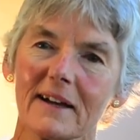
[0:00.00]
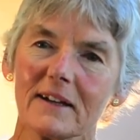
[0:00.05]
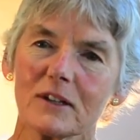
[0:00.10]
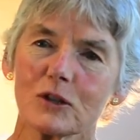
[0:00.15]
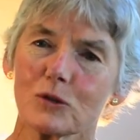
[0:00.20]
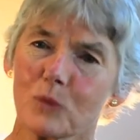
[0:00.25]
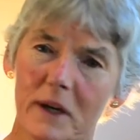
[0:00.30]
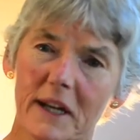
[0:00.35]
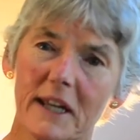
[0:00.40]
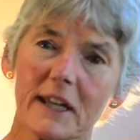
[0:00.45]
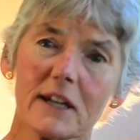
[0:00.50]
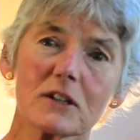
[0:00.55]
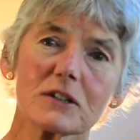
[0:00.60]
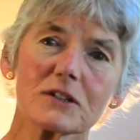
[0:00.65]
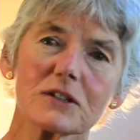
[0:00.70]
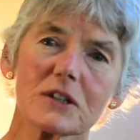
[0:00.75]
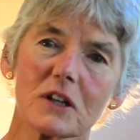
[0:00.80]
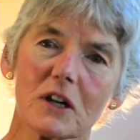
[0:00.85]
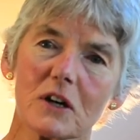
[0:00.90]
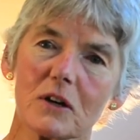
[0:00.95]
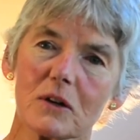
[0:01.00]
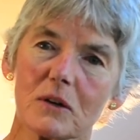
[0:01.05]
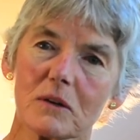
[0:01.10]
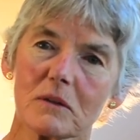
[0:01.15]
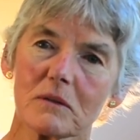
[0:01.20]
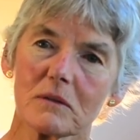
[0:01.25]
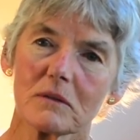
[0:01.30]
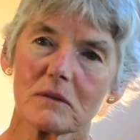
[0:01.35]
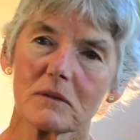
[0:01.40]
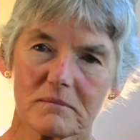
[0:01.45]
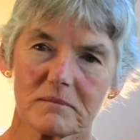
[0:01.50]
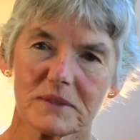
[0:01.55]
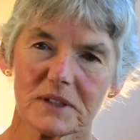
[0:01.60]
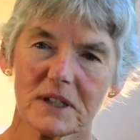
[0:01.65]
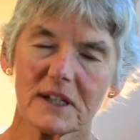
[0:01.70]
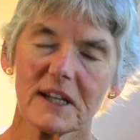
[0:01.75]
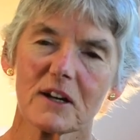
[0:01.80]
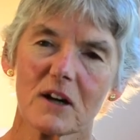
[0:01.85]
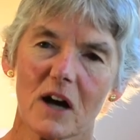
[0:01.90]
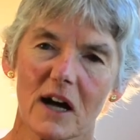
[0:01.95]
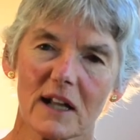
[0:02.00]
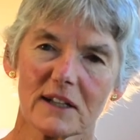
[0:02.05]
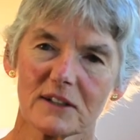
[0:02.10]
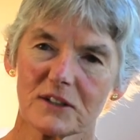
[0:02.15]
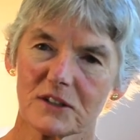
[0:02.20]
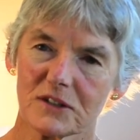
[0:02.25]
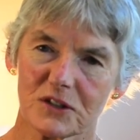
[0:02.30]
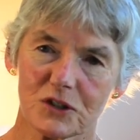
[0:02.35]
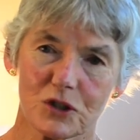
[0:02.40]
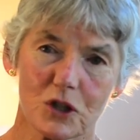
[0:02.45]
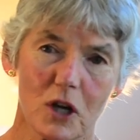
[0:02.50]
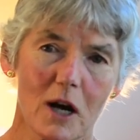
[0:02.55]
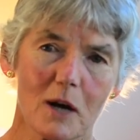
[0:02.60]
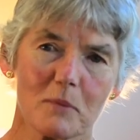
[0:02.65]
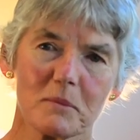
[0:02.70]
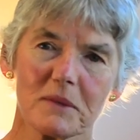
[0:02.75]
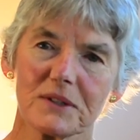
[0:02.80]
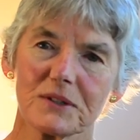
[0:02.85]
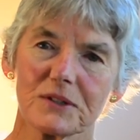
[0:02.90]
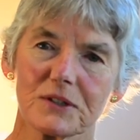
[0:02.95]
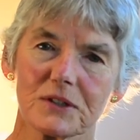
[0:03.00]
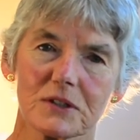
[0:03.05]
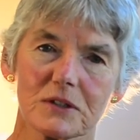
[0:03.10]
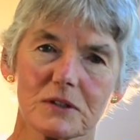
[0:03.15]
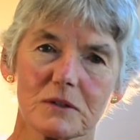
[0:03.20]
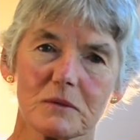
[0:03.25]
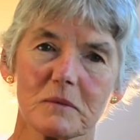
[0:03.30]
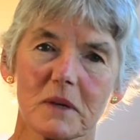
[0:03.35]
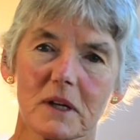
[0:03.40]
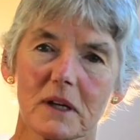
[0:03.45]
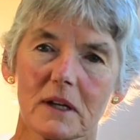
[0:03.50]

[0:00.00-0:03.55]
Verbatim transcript: 20 years ago City College's job is to,